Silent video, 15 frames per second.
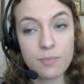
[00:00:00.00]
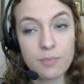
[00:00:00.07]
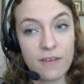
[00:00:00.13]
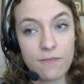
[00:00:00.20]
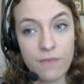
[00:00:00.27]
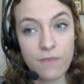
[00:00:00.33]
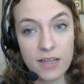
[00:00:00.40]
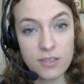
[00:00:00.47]
by
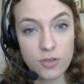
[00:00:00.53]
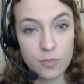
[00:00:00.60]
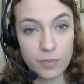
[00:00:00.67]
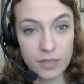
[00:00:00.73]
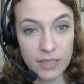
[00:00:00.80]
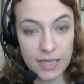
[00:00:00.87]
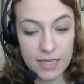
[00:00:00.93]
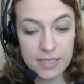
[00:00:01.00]
fans or
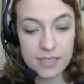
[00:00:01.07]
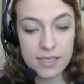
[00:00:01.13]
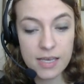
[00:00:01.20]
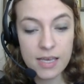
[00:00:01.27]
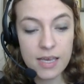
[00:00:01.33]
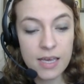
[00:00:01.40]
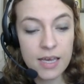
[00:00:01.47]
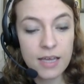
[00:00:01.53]
police,
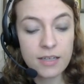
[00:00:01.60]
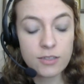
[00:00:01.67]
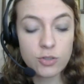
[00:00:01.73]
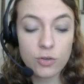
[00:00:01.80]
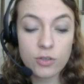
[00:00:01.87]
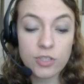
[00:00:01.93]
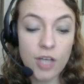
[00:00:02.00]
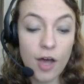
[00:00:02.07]

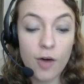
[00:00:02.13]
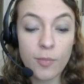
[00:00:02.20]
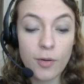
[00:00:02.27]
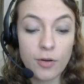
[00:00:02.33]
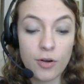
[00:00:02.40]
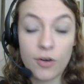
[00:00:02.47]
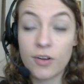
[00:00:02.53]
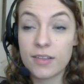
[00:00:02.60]
George
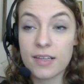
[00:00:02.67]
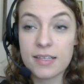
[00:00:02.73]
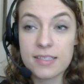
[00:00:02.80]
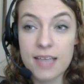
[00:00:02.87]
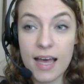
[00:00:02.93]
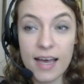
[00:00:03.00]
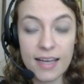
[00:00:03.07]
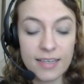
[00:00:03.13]
elbowed her in the
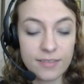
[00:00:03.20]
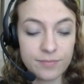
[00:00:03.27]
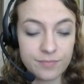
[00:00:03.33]
side.